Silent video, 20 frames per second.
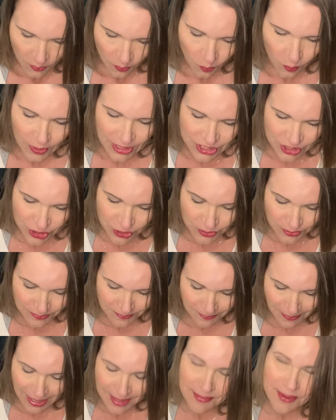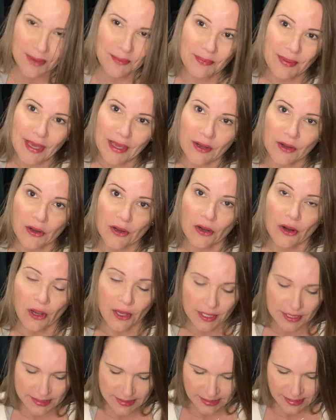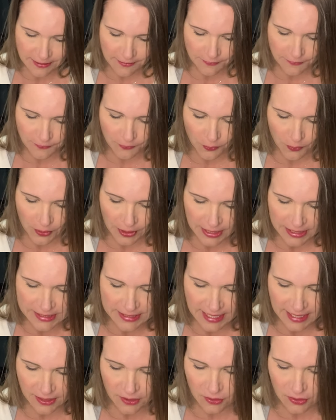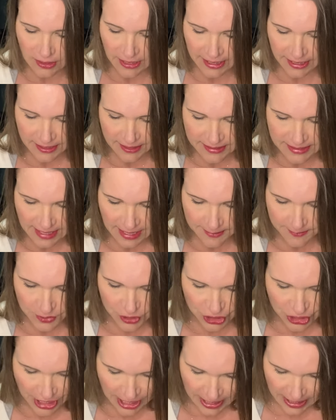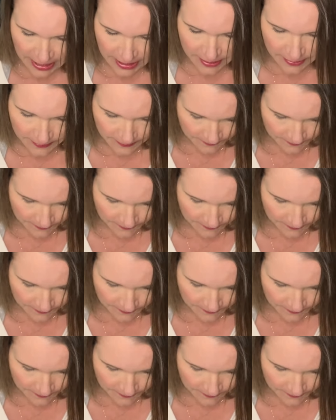which might be better honestly for a dangle length type chain.